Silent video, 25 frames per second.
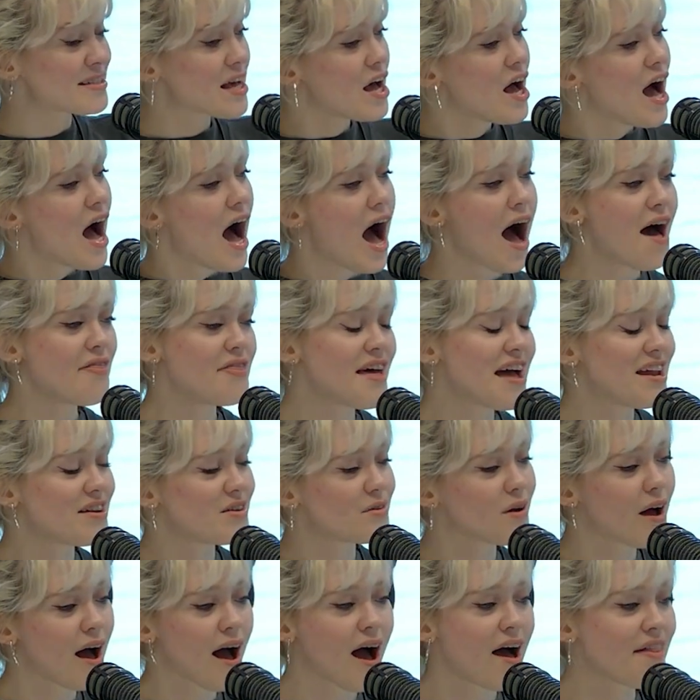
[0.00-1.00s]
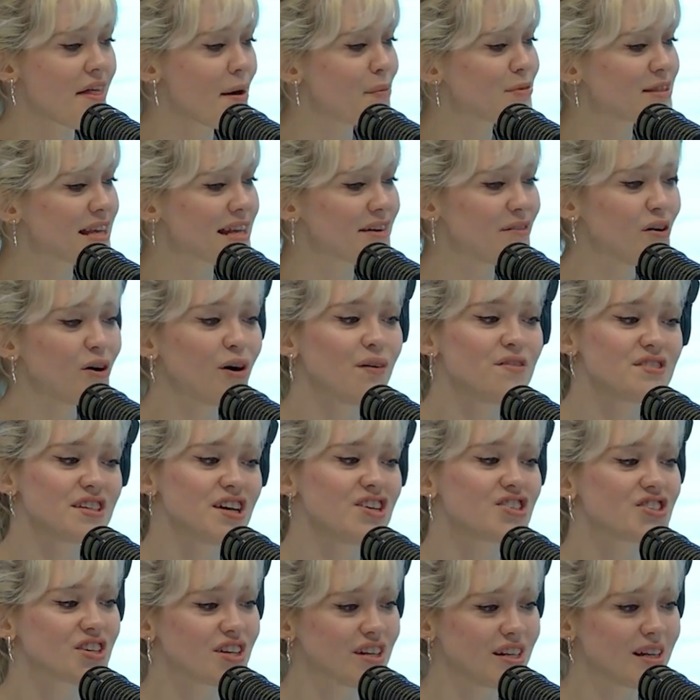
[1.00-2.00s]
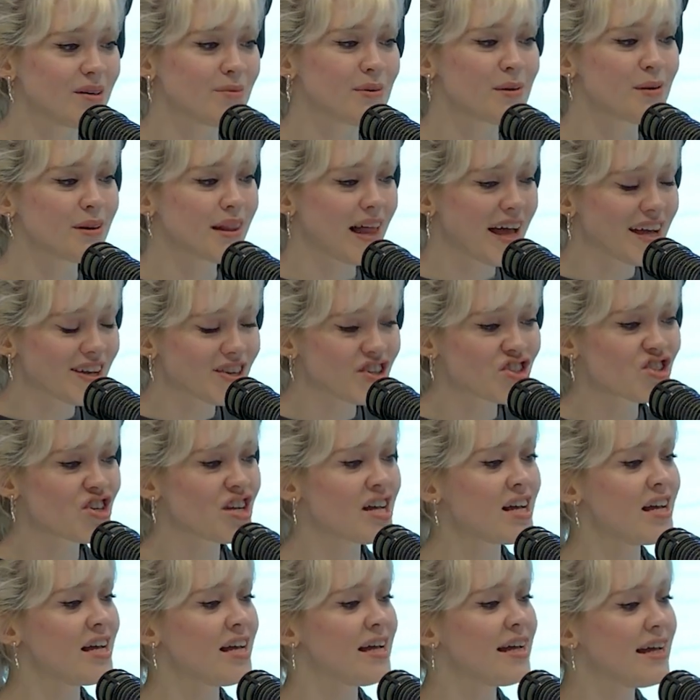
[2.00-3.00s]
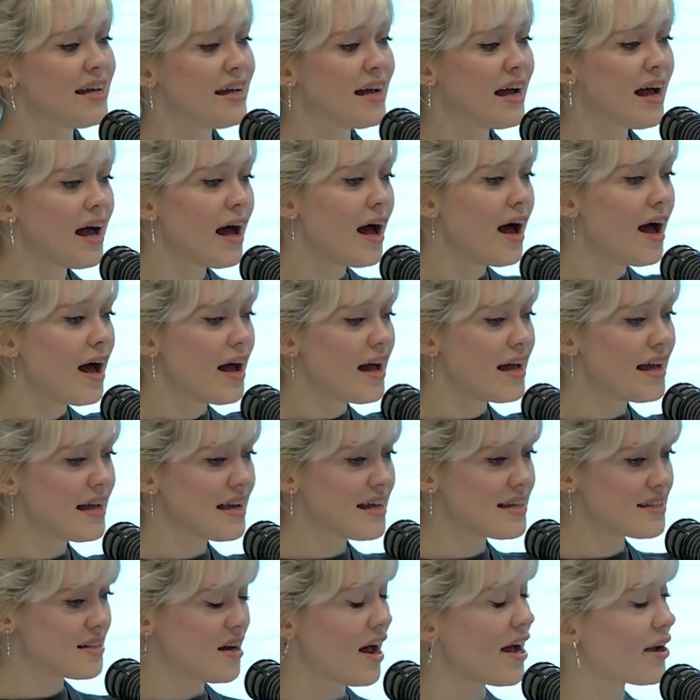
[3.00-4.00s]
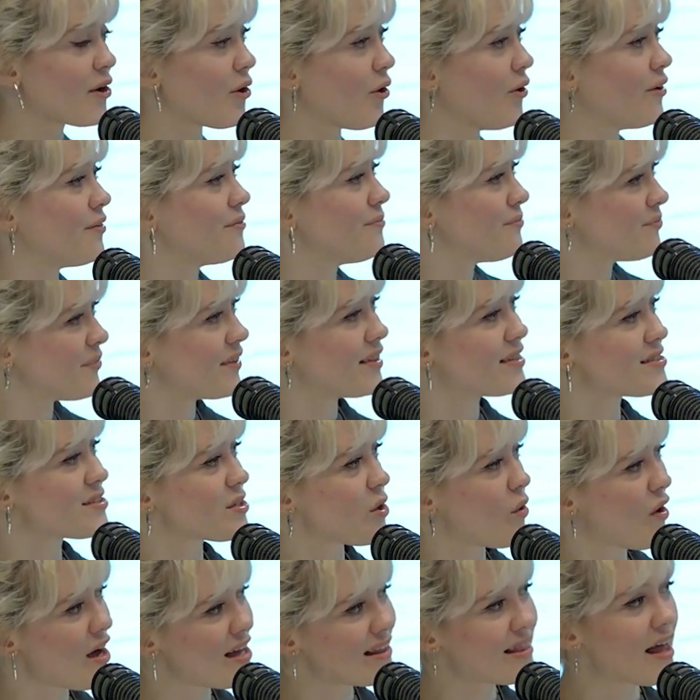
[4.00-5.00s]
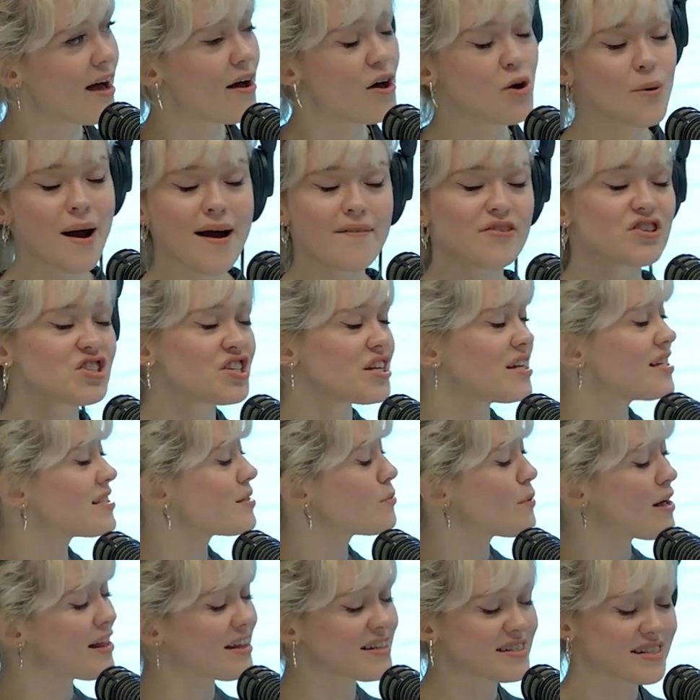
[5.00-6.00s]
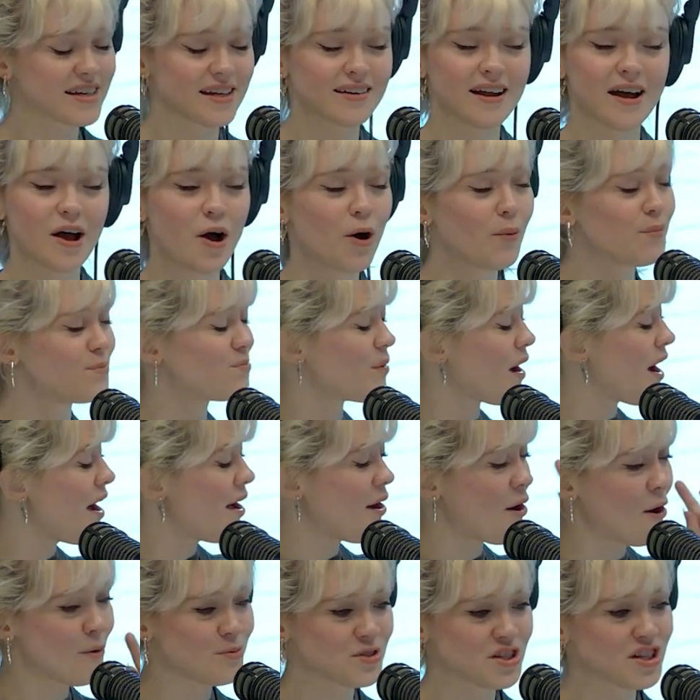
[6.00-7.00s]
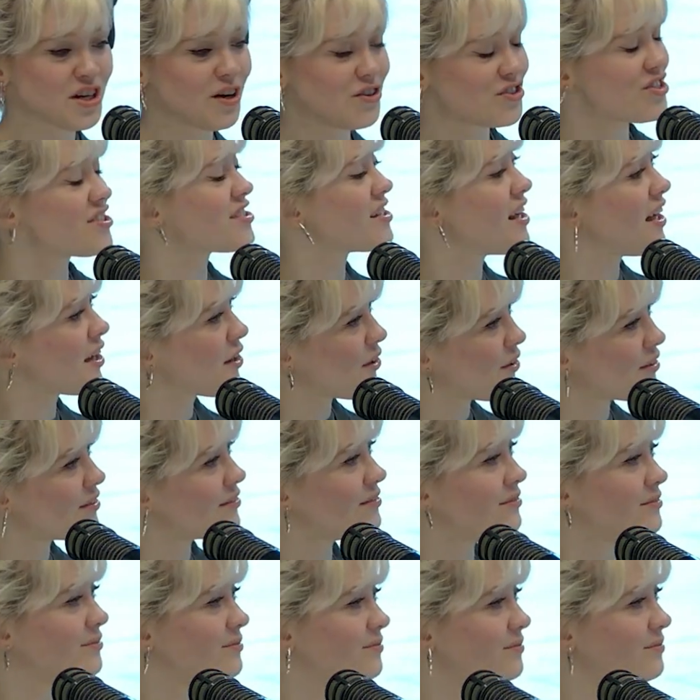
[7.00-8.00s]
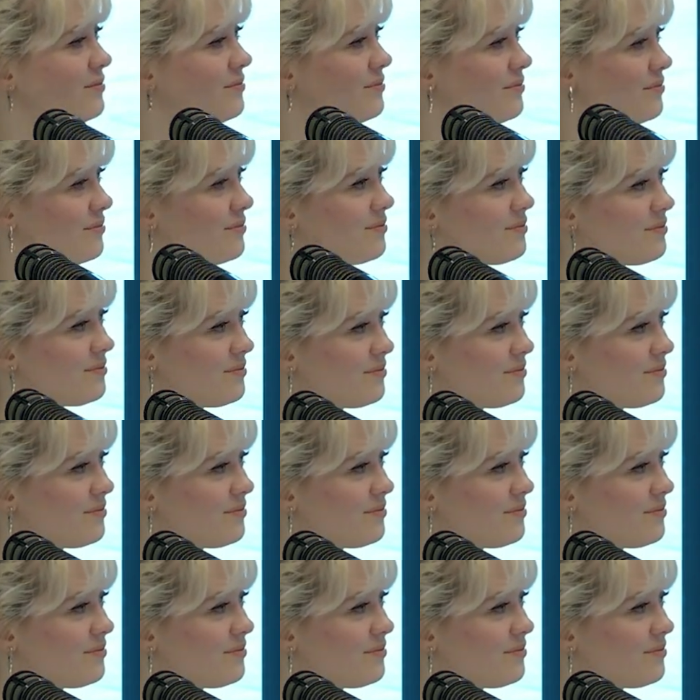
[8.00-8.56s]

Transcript: Yeah. And then uh, that was the end of our conversation, and we were like, she is an icon. So it's, I love whoever she is in Wellington. I hope I hope she knows she's an mm. icon. An icon.